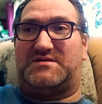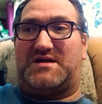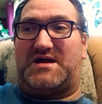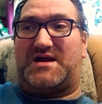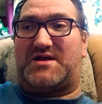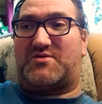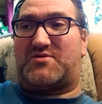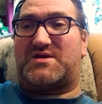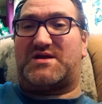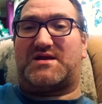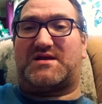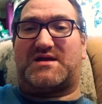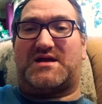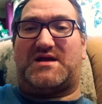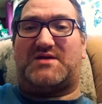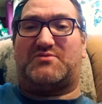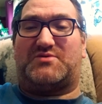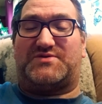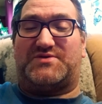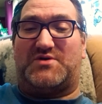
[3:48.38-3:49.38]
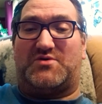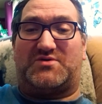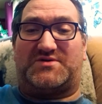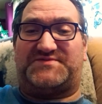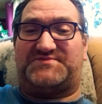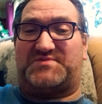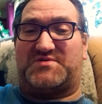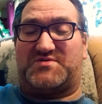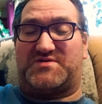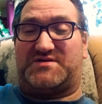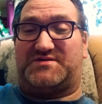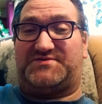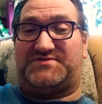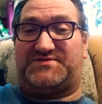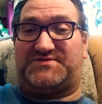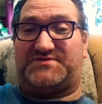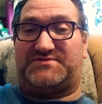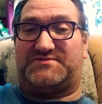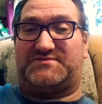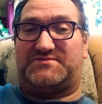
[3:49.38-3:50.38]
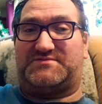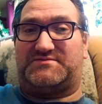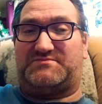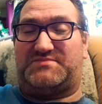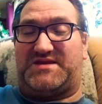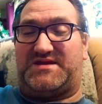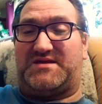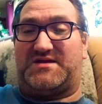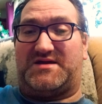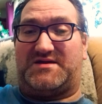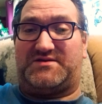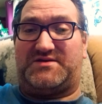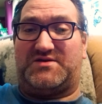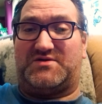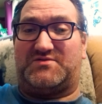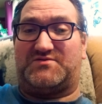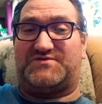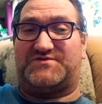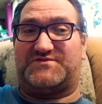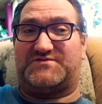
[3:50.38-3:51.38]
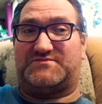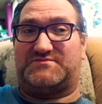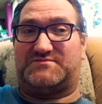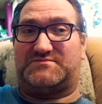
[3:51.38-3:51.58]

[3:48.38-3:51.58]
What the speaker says: Hiring a guy with no experience, being a head coach,